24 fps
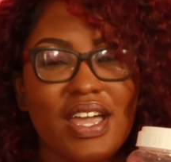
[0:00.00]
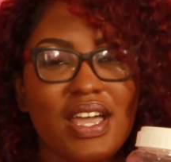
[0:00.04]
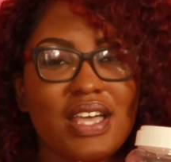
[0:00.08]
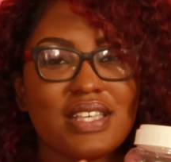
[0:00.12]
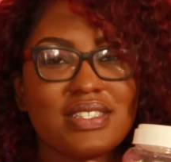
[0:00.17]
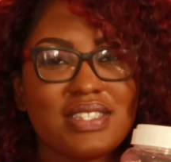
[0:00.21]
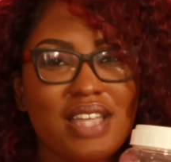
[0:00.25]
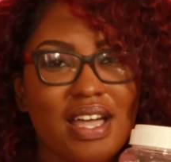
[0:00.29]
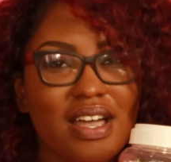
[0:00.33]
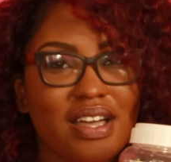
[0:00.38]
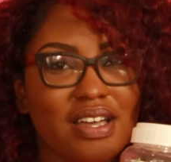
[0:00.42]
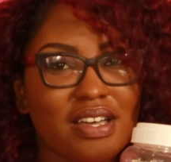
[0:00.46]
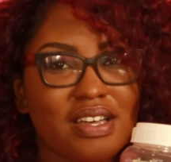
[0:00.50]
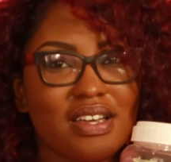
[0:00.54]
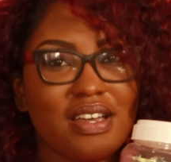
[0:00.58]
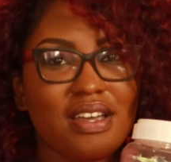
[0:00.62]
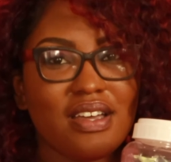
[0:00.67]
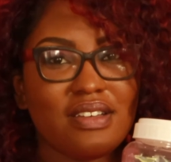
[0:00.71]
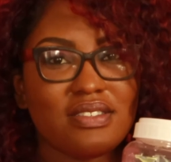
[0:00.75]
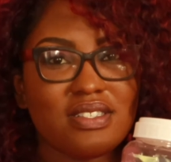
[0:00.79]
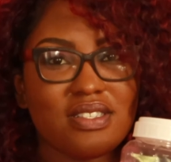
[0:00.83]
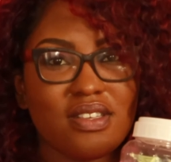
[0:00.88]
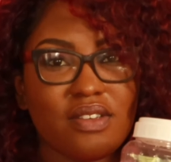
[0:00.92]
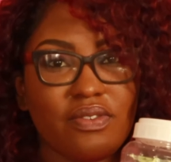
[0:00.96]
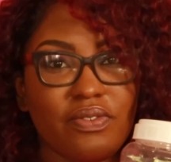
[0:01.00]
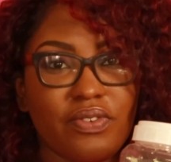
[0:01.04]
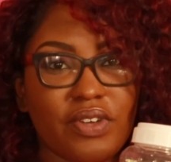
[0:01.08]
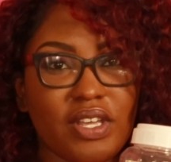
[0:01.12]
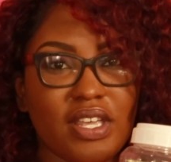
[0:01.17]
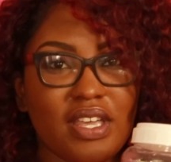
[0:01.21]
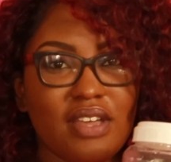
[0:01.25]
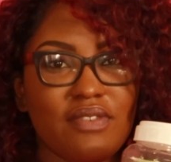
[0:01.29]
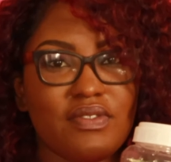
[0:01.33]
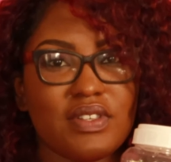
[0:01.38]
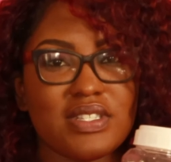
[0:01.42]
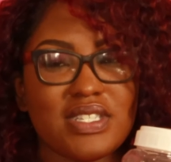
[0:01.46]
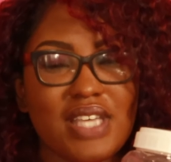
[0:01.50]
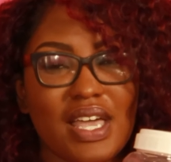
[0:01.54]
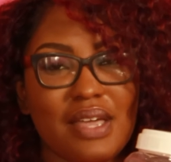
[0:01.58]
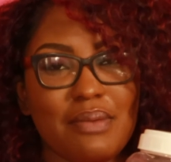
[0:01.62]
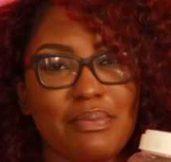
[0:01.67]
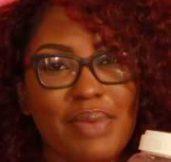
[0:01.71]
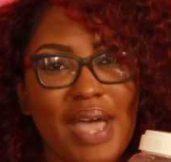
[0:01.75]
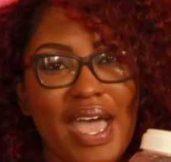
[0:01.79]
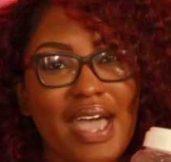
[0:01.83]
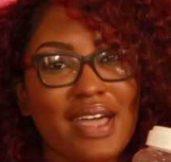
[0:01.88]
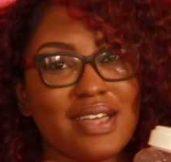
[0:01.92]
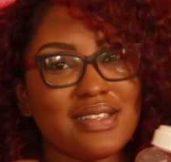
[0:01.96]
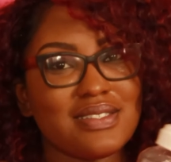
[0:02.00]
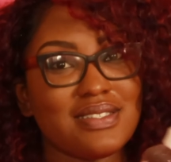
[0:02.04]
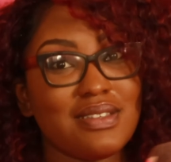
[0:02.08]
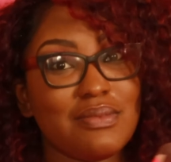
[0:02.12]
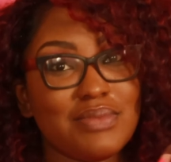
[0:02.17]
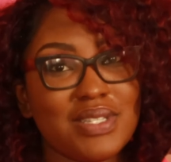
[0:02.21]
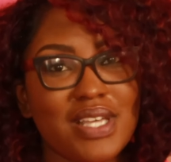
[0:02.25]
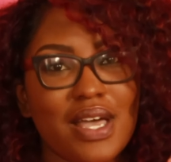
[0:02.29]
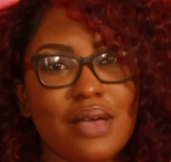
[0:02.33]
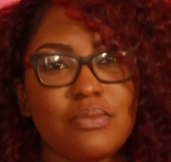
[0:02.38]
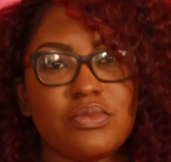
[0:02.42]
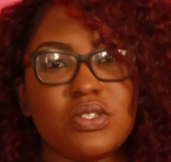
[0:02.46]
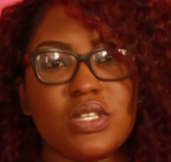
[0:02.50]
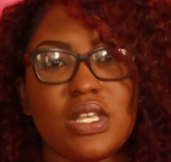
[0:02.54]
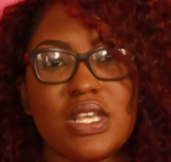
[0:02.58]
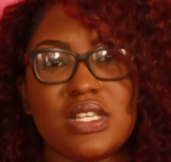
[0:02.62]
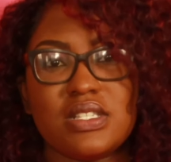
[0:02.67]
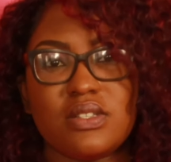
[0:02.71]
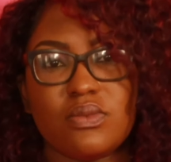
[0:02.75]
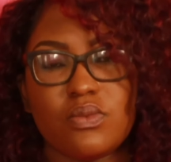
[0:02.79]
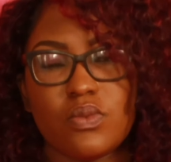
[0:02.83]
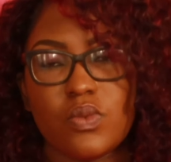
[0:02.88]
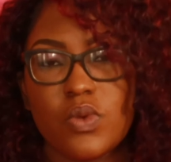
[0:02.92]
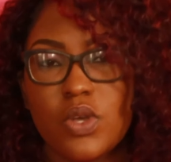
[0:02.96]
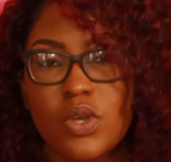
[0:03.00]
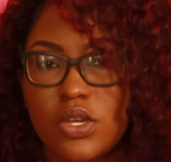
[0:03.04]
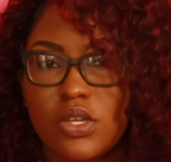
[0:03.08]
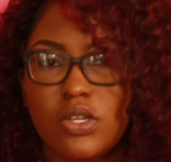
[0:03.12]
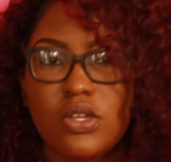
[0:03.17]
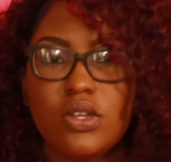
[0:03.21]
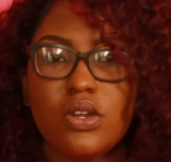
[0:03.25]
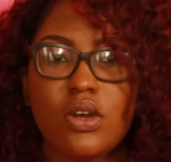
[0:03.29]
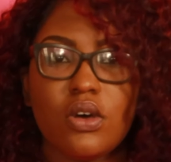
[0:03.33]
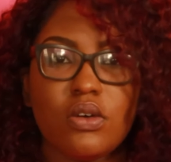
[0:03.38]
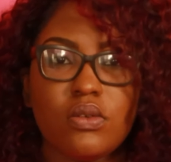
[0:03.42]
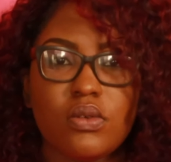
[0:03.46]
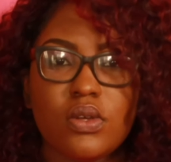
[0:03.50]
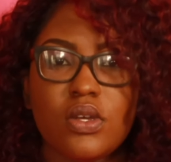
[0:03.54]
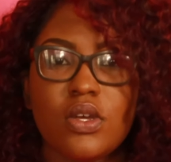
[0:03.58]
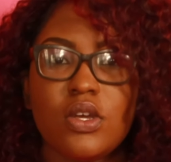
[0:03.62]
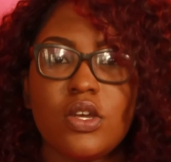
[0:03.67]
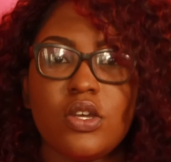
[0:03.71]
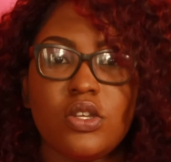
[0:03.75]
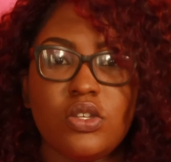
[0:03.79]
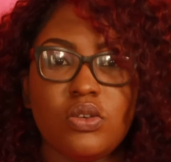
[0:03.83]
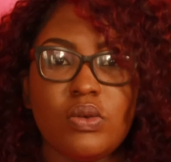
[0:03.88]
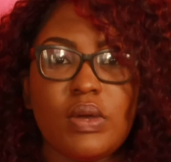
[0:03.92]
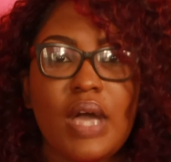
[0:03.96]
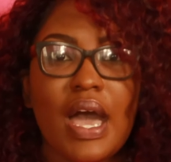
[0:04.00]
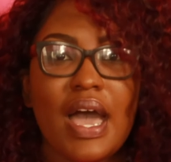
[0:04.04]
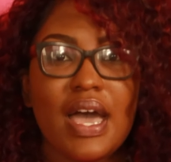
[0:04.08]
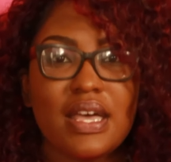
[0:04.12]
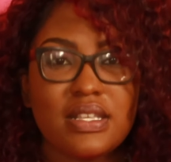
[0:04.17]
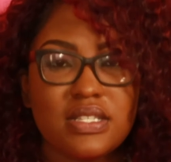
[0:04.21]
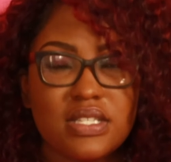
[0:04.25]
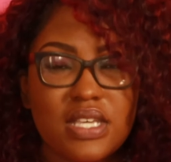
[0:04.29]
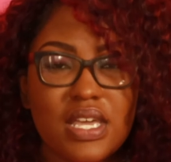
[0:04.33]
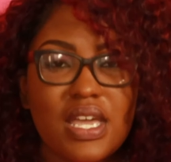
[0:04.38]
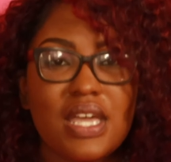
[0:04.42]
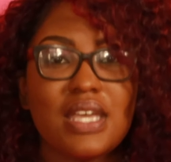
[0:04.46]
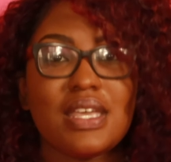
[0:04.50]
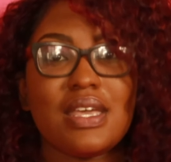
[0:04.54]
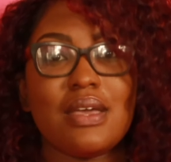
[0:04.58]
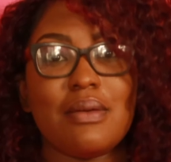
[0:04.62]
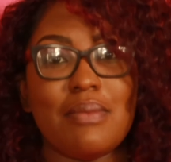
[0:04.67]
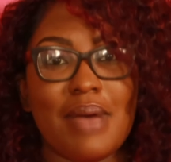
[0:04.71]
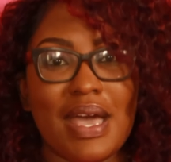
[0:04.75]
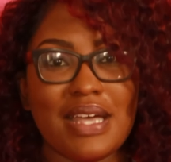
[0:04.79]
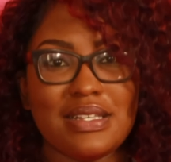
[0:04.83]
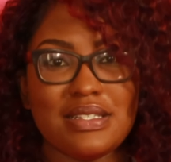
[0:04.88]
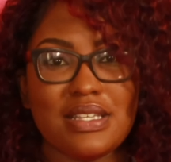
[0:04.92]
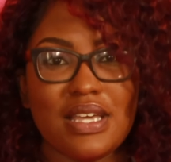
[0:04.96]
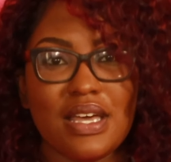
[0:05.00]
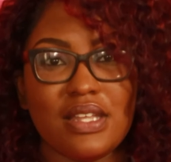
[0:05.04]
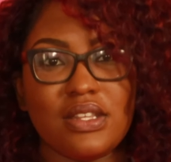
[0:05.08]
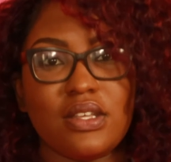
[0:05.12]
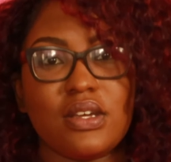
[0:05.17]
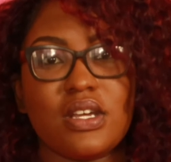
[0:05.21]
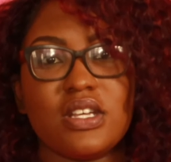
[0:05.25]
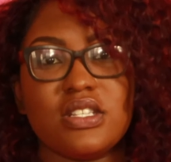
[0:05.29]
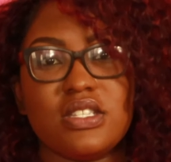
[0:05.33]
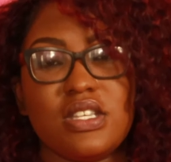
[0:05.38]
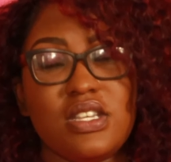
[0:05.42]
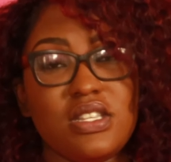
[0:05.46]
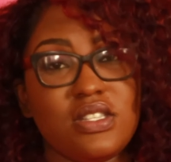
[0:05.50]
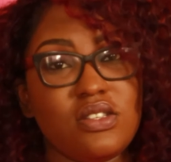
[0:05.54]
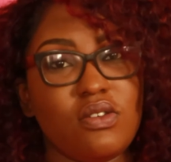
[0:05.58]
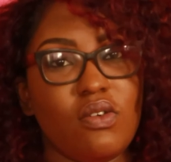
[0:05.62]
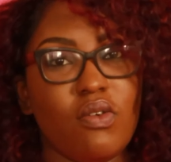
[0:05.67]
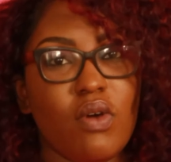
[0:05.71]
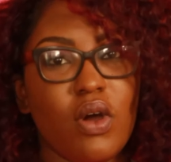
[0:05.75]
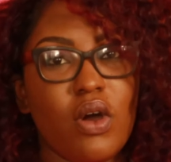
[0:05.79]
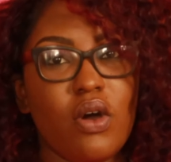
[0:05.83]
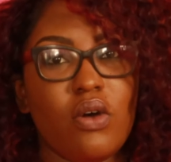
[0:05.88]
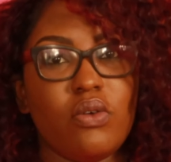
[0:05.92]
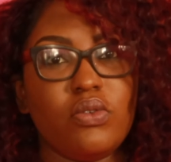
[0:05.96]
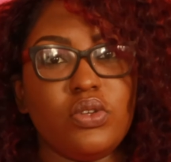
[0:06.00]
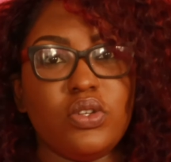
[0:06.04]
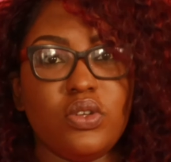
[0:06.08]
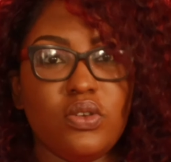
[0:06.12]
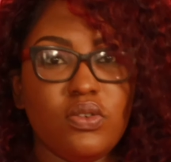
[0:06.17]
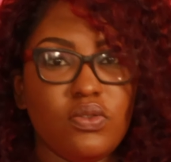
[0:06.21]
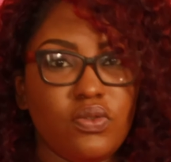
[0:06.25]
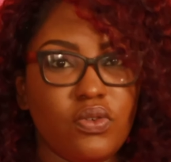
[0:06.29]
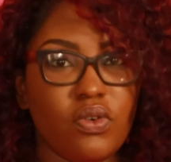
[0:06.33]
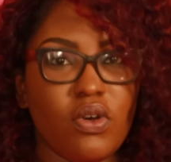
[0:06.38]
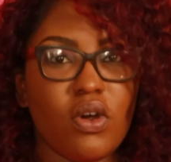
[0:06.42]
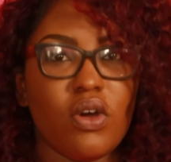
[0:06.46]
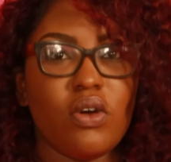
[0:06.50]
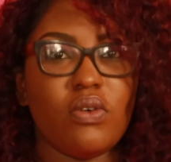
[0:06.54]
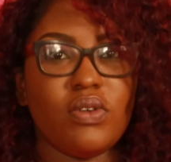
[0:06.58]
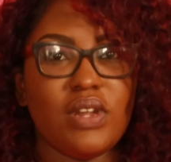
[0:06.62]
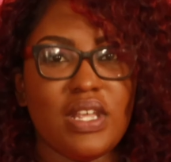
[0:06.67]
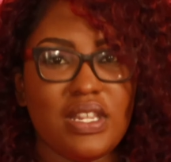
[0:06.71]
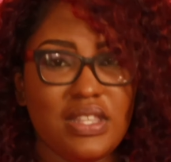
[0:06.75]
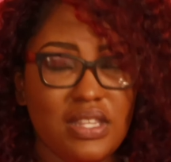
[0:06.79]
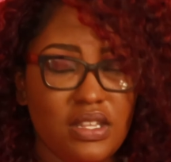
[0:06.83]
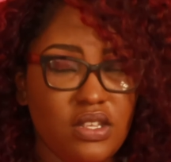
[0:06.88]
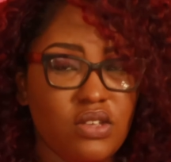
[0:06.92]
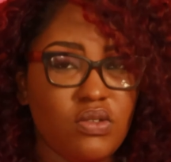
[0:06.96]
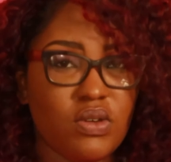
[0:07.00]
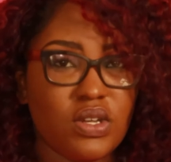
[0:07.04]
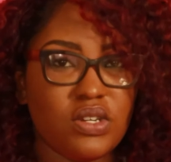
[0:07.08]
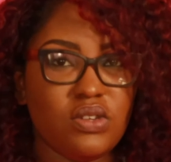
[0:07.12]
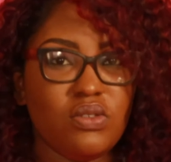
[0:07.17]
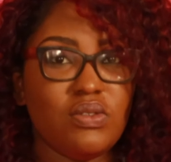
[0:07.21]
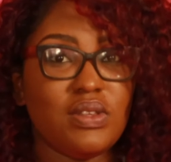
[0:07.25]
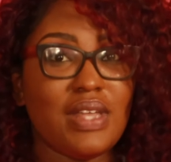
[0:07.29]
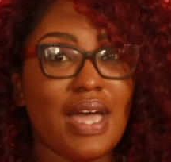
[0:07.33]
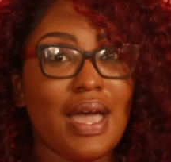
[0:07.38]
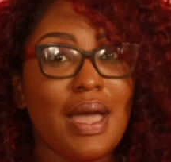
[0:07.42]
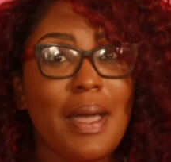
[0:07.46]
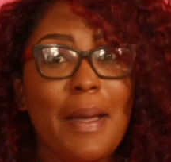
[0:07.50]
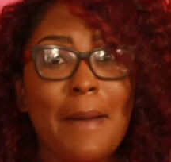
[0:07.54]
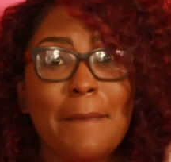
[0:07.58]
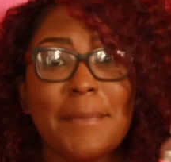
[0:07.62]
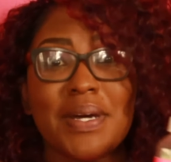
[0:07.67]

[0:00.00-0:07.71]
It's not good to forgive and take back, because sometimes it's, you guys can get back together because he's grown, you've grown, and you can do that.